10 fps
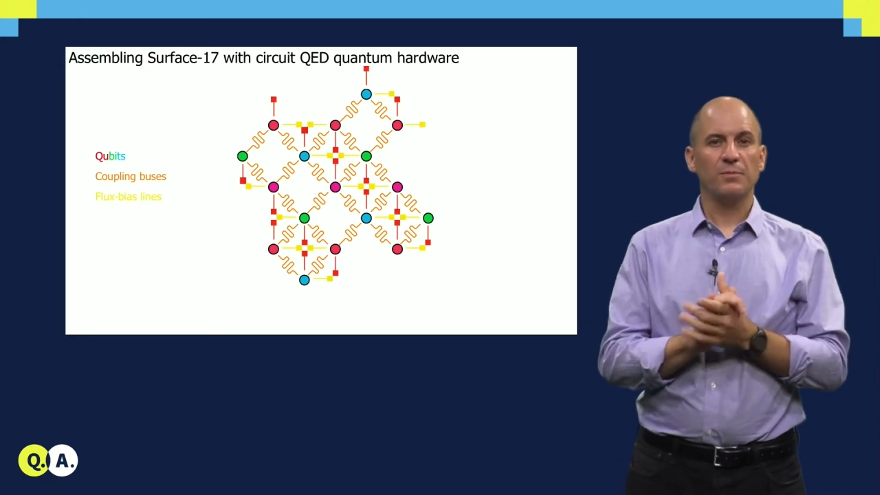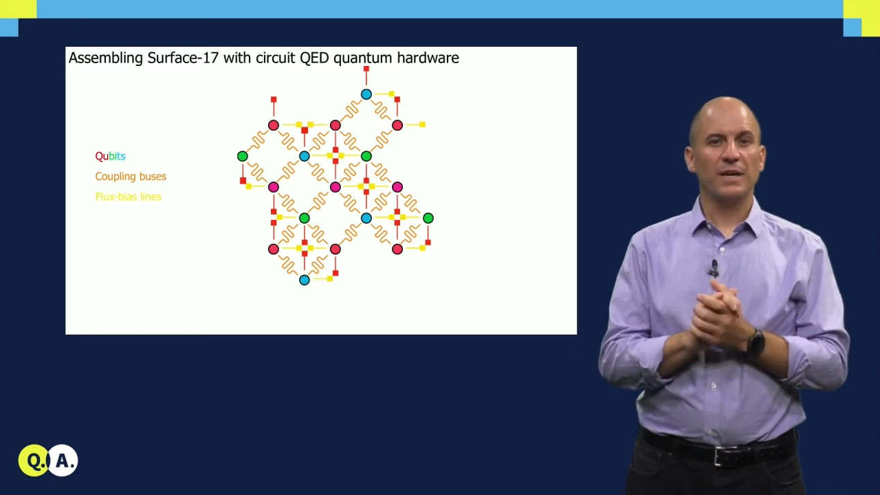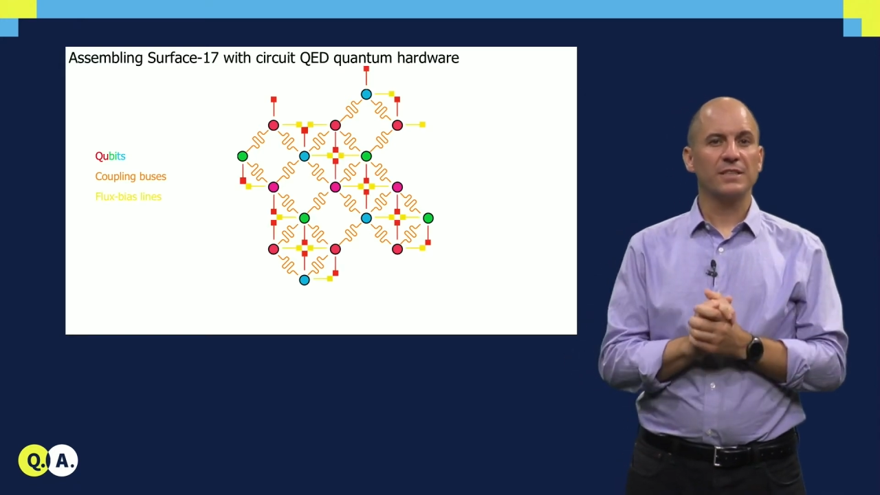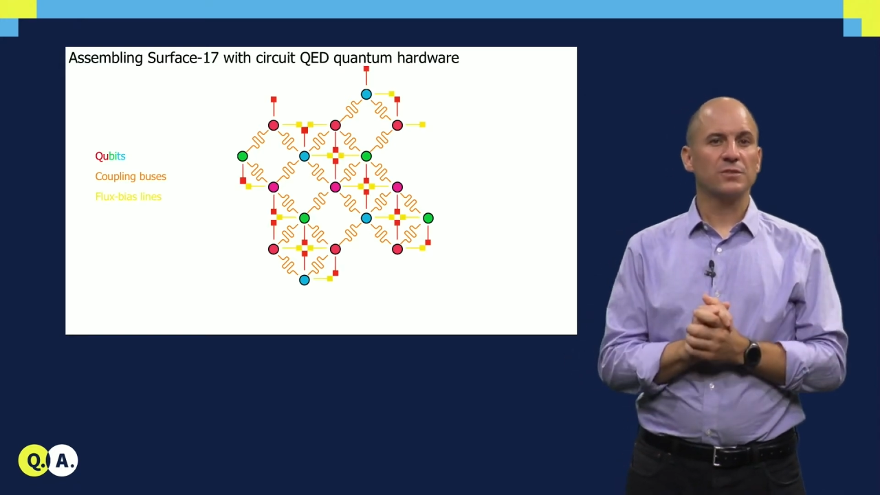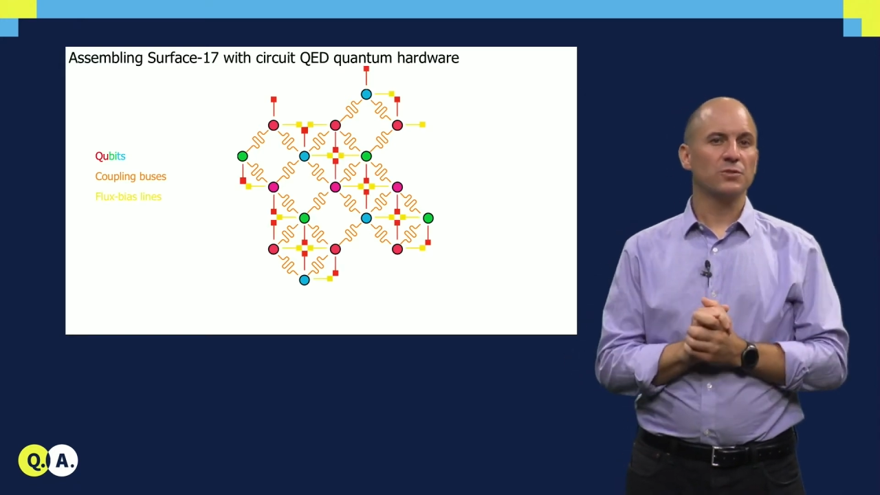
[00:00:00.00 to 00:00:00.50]

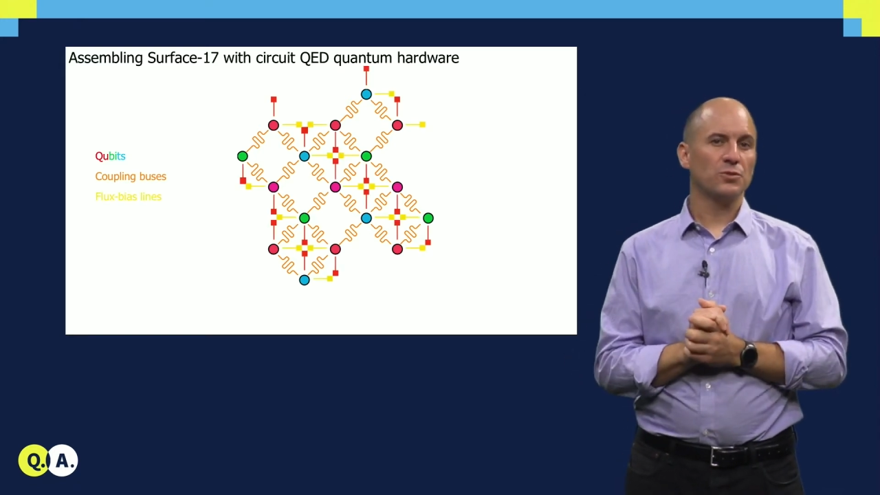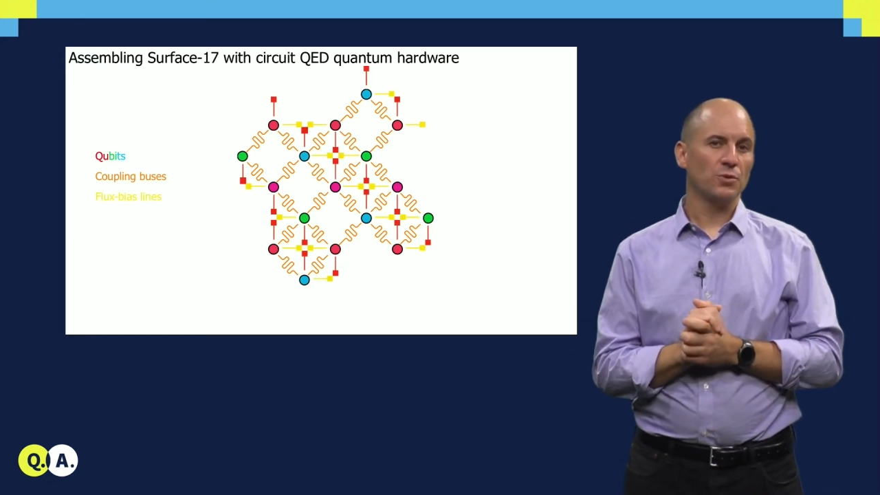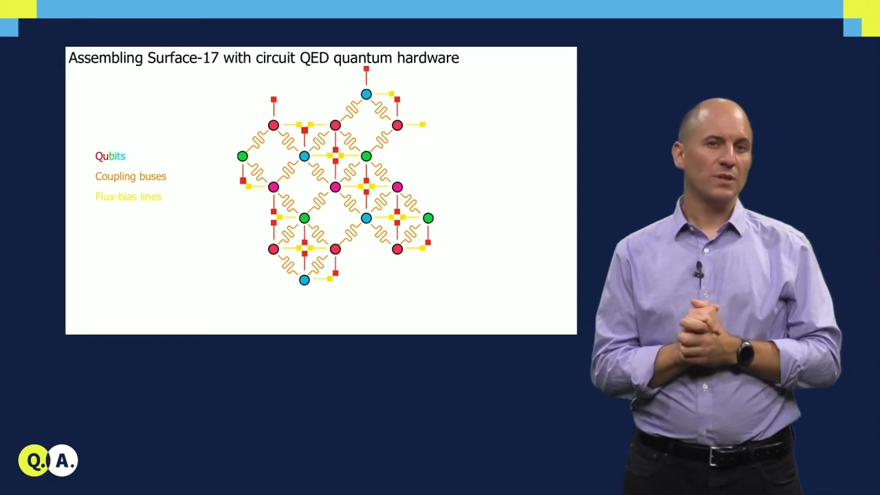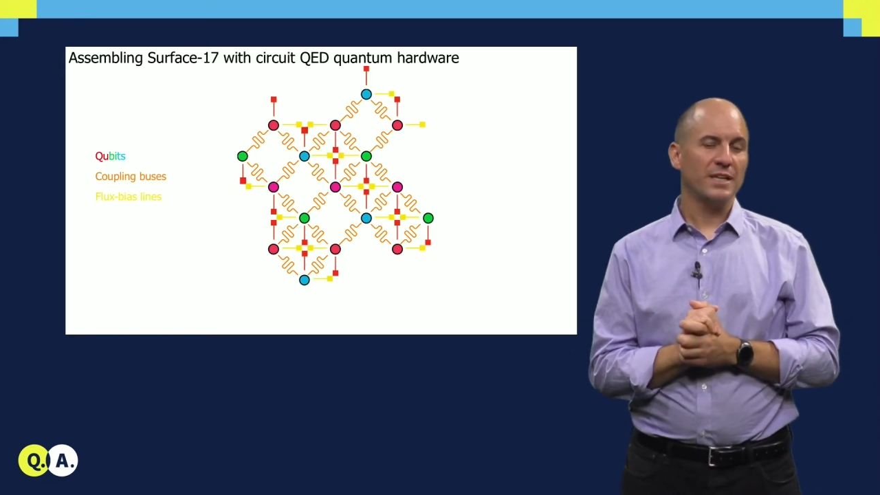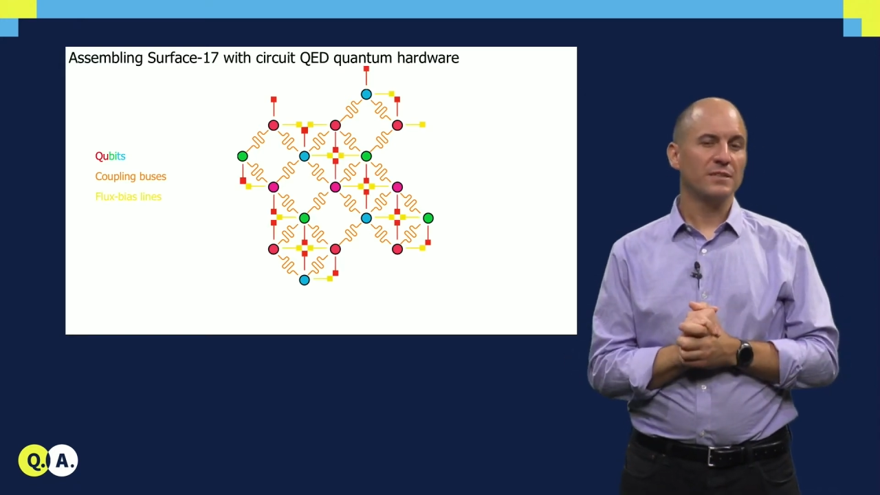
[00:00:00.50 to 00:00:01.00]
bias control
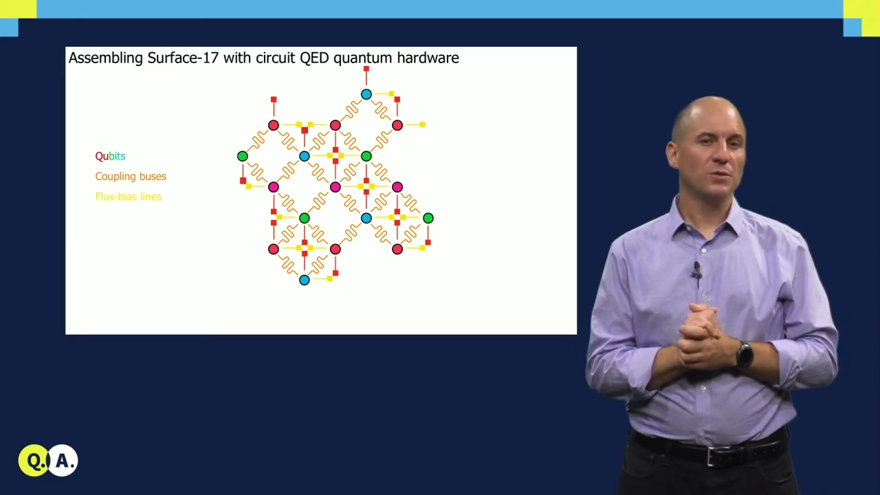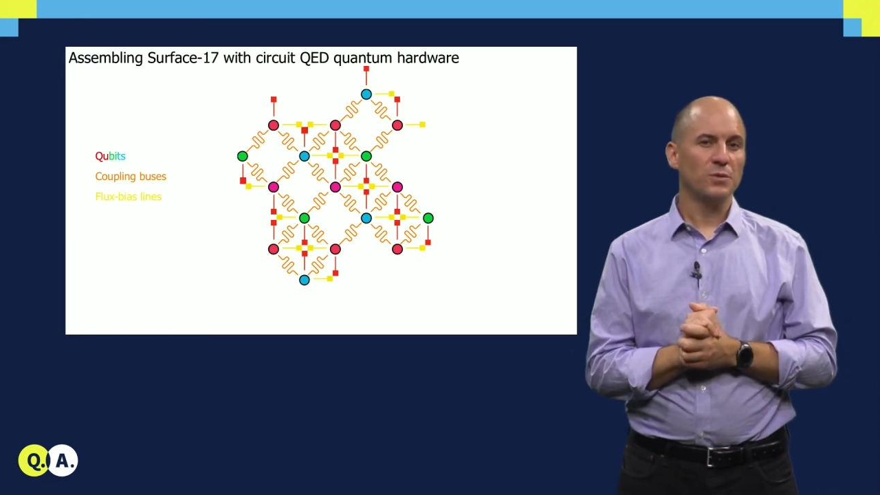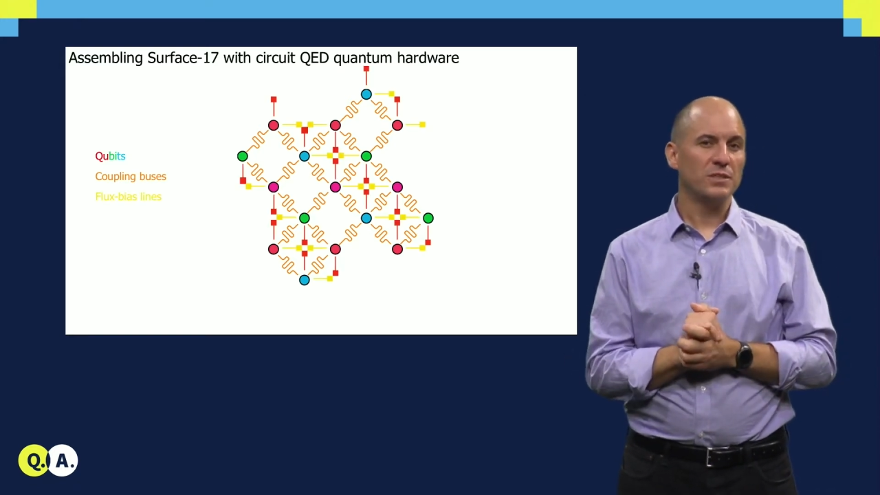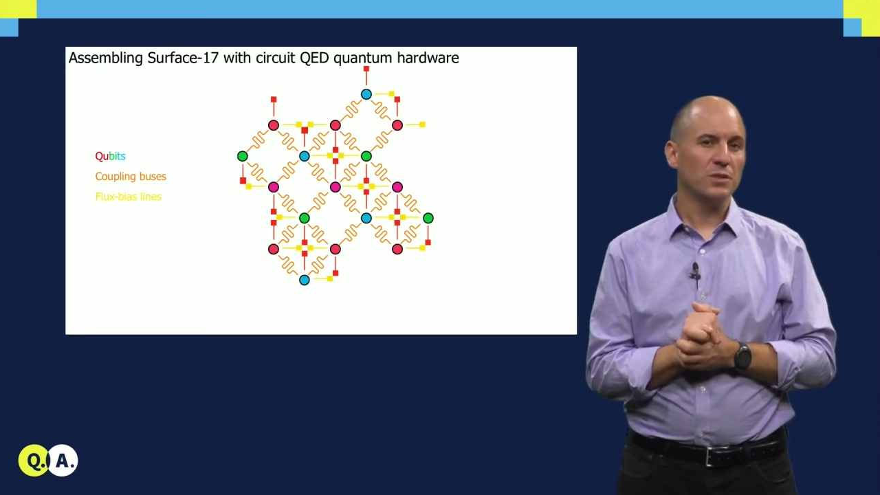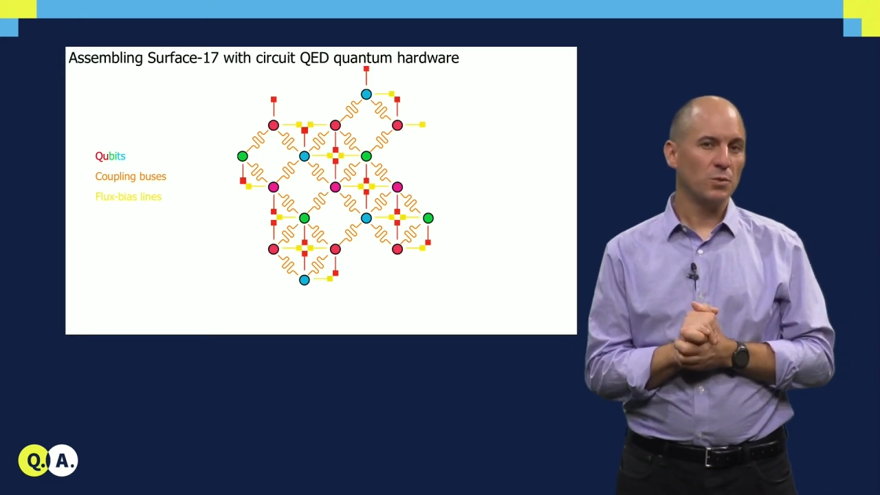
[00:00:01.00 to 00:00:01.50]
line to
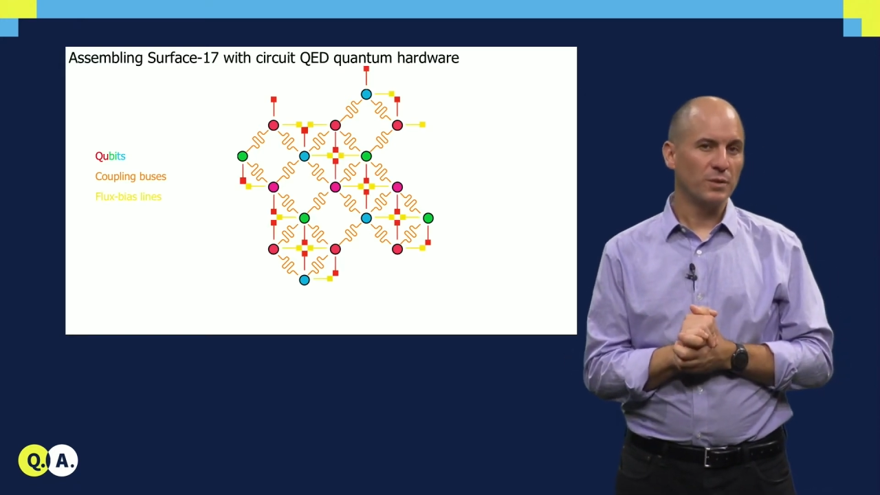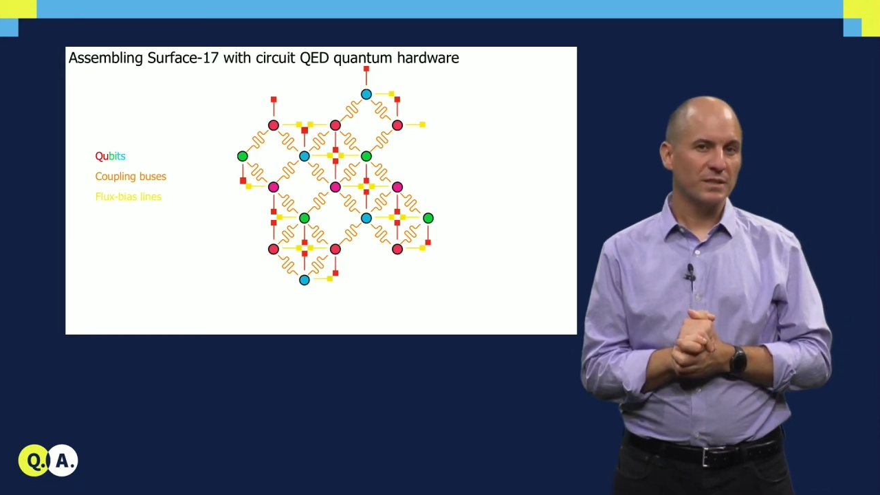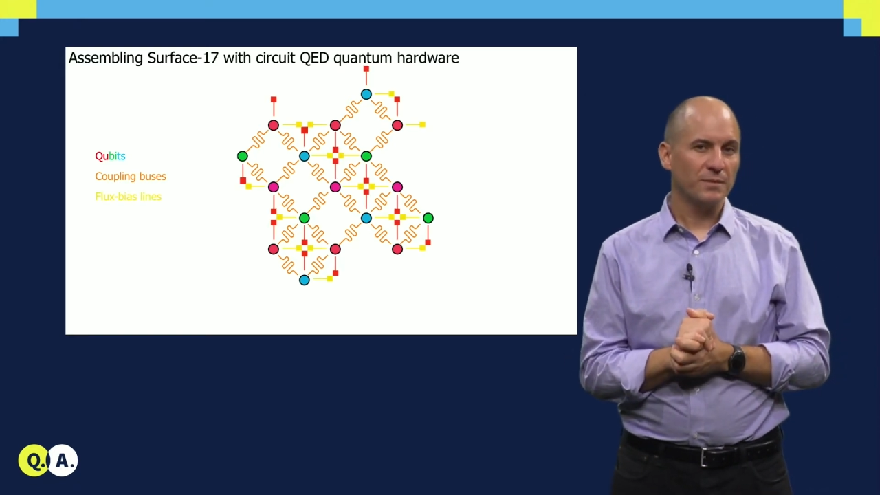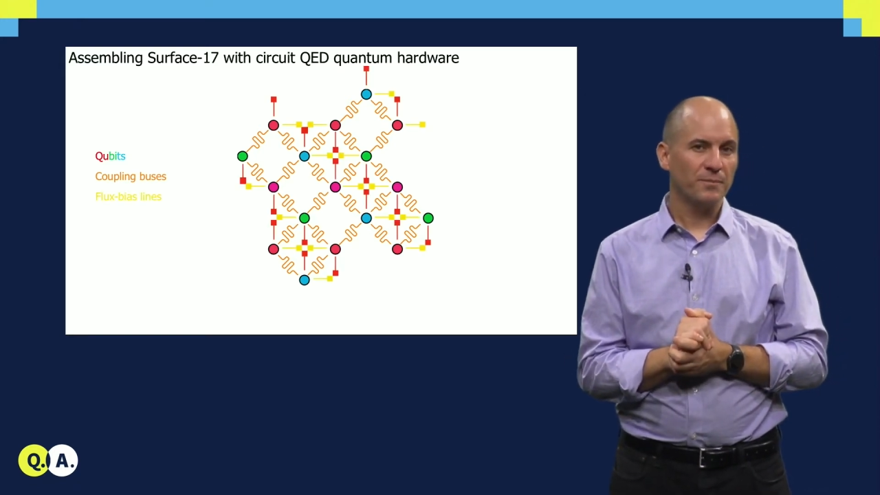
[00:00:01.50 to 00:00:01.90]
each qubit.